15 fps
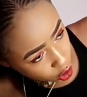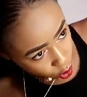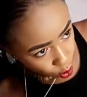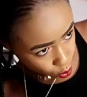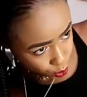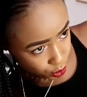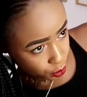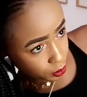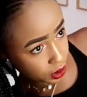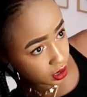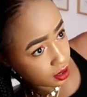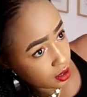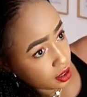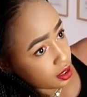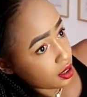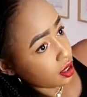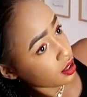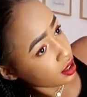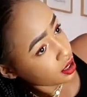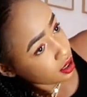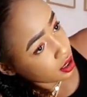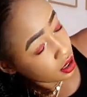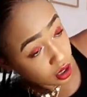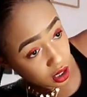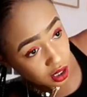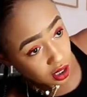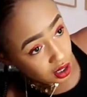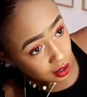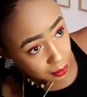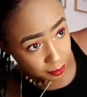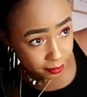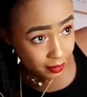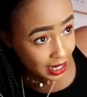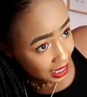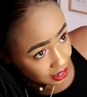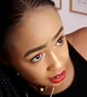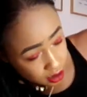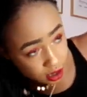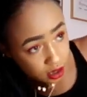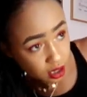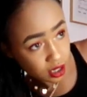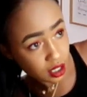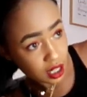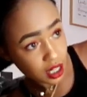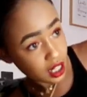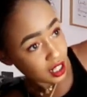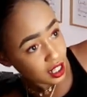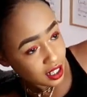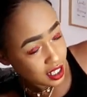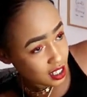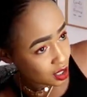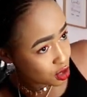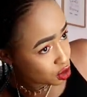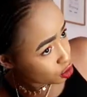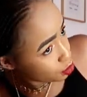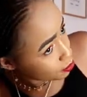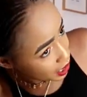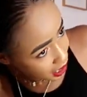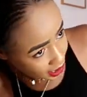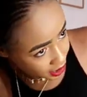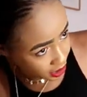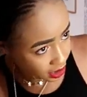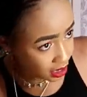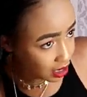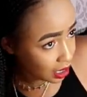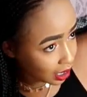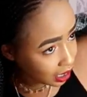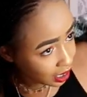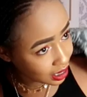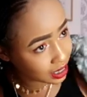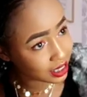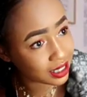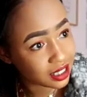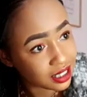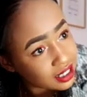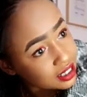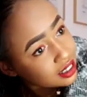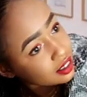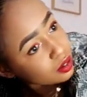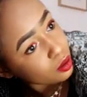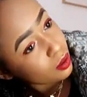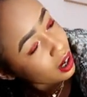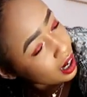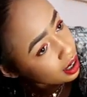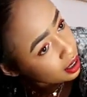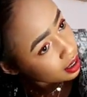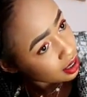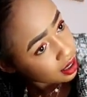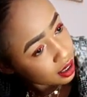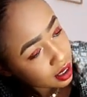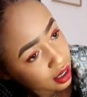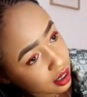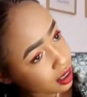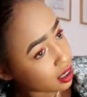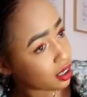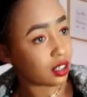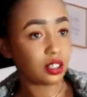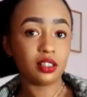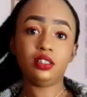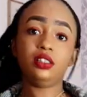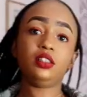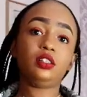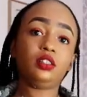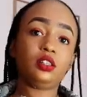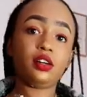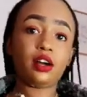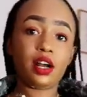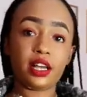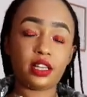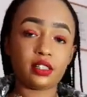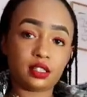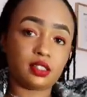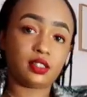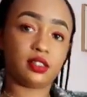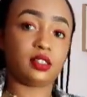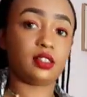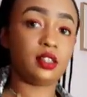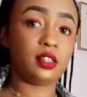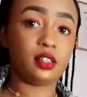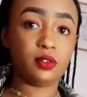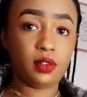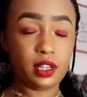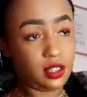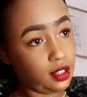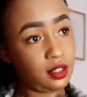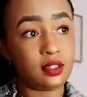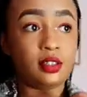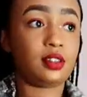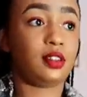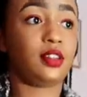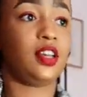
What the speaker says: clothes with. Man, this is too much. Hey, what? Christ. Anyways.